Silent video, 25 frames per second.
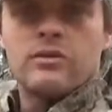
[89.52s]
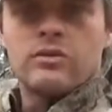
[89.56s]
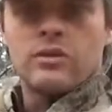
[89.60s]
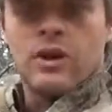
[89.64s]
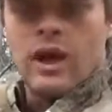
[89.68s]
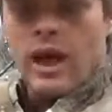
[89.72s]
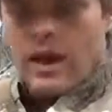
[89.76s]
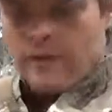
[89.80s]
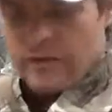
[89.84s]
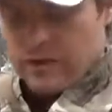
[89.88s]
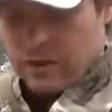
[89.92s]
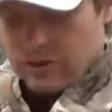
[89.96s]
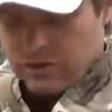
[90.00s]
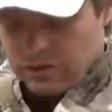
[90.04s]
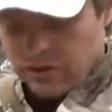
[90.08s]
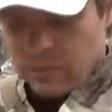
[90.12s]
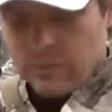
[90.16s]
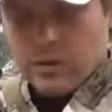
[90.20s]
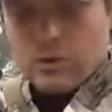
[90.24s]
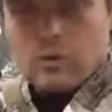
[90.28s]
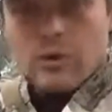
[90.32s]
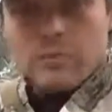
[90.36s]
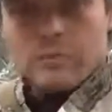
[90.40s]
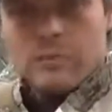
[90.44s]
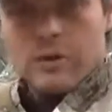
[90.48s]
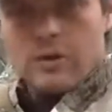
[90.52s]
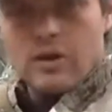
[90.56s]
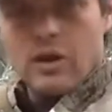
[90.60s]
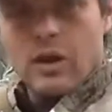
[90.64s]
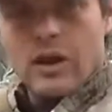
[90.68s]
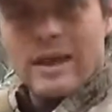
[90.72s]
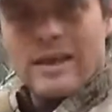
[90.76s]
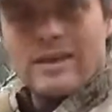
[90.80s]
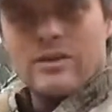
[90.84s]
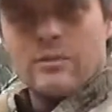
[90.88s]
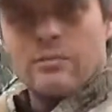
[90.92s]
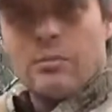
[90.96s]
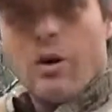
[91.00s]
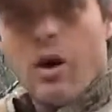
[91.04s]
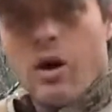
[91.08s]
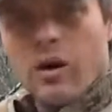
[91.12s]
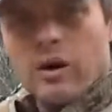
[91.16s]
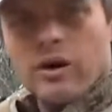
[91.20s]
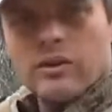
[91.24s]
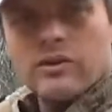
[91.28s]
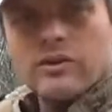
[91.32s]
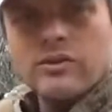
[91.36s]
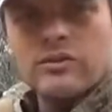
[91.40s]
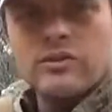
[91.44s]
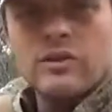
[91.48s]
So having some equipment in your
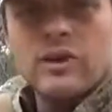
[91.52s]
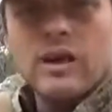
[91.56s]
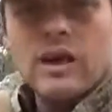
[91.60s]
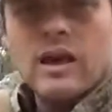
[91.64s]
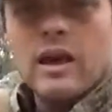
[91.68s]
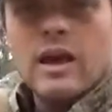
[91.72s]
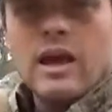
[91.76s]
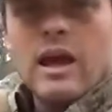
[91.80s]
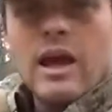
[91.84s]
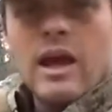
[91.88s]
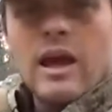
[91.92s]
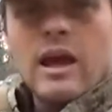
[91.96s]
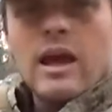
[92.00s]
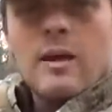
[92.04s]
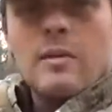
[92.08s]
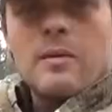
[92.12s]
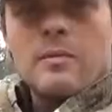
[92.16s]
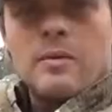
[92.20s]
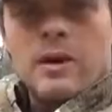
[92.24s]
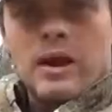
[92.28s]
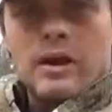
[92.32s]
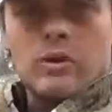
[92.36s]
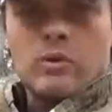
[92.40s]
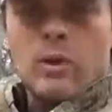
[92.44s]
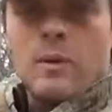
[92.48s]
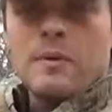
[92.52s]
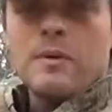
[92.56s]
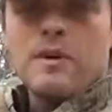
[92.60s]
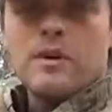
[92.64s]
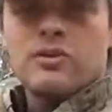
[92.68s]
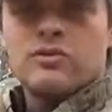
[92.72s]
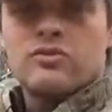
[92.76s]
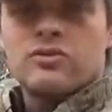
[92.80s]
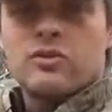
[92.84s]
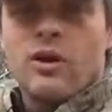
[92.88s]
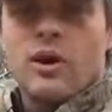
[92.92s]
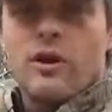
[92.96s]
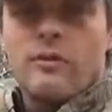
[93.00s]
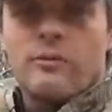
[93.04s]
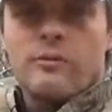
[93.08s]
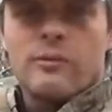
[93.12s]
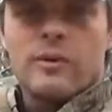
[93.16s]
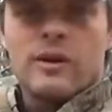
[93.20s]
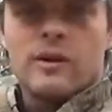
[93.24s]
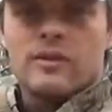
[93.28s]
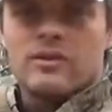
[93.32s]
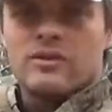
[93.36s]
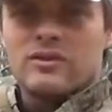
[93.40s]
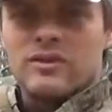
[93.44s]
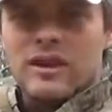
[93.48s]
pockets, equipping yourself
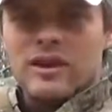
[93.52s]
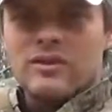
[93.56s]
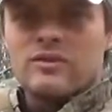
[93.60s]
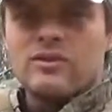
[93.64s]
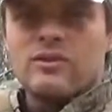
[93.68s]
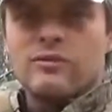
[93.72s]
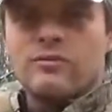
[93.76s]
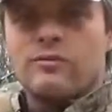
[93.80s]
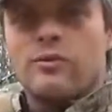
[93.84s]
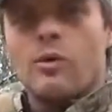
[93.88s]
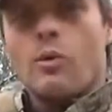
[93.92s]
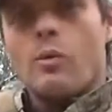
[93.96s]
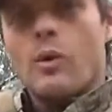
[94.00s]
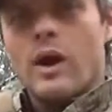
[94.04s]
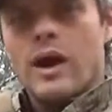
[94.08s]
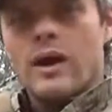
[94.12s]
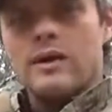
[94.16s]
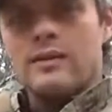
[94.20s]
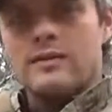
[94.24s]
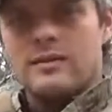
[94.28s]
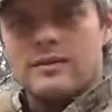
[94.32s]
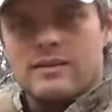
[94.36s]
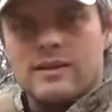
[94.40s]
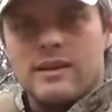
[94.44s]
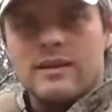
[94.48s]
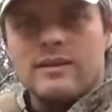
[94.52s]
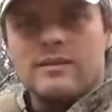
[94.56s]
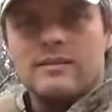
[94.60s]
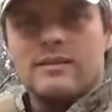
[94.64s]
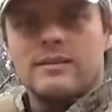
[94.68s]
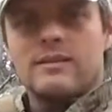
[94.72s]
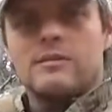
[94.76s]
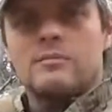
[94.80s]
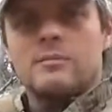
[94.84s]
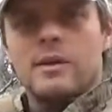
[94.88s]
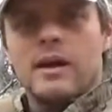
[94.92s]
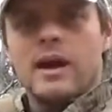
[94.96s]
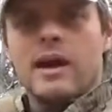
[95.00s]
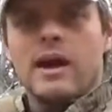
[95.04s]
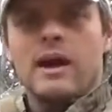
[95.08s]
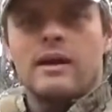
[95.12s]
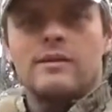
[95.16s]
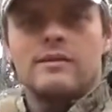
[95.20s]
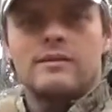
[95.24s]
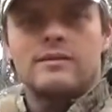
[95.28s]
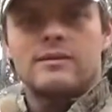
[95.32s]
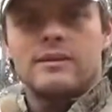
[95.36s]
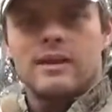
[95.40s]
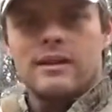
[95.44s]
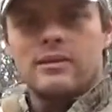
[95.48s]
with decent footwear, decent
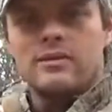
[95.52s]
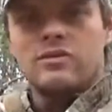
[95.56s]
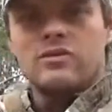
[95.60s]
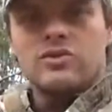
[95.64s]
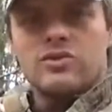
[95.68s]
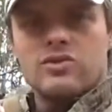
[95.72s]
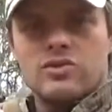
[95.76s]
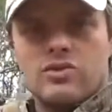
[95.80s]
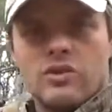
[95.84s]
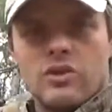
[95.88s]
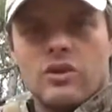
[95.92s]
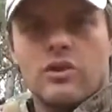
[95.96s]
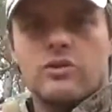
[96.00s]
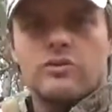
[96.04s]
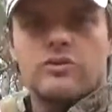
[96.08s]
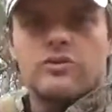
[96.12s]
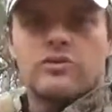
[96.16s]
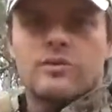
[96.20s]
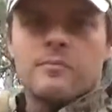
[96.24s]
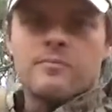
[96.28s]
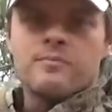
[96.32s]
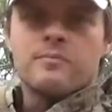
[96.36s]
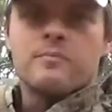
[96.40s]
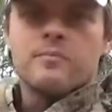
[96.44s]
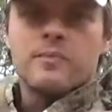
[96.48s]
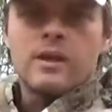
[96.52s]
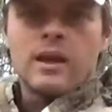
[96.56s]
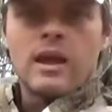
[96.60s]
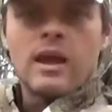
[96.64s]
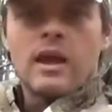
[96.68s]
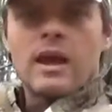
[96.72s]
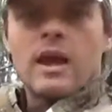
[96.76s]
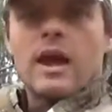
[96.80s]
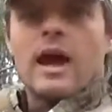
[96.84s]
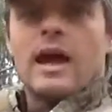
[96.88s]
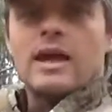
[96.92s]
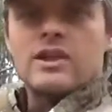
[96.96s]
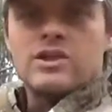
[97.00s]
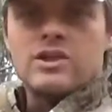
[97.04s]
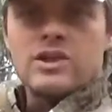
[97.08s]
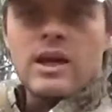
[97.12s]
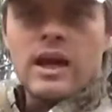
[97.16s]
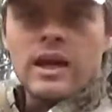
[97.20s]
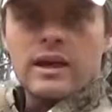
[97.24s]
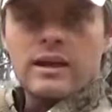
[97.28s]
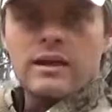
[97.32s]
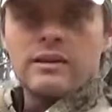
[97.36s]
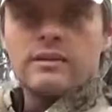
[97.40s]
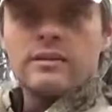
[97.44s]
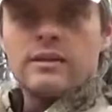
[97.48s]
pants, decent shirts, a
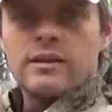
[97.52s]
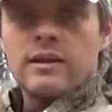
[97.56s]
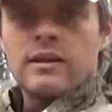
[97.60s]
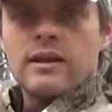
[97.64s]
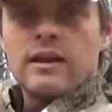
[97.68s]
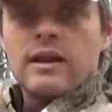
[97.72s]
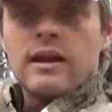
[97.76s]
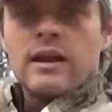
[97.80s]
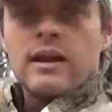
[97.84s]
jacket,